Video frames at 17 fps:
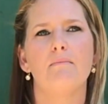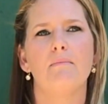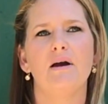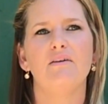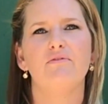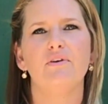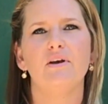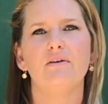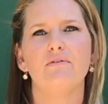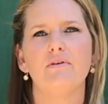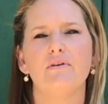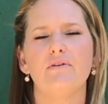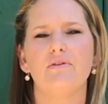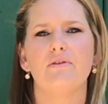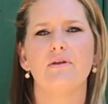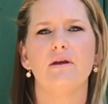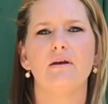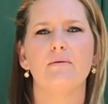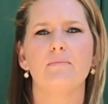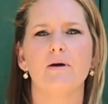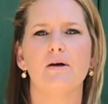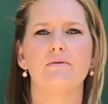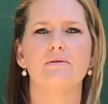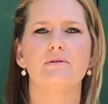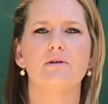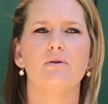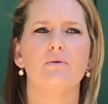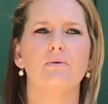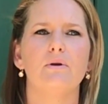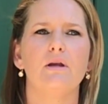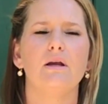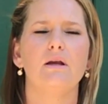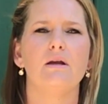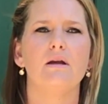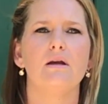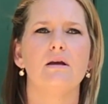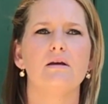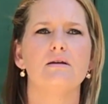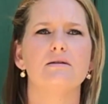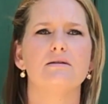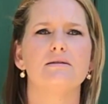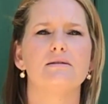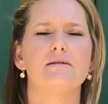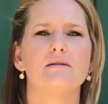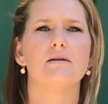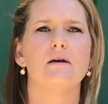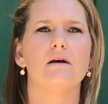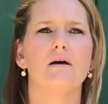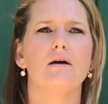My favorite thing about Tony is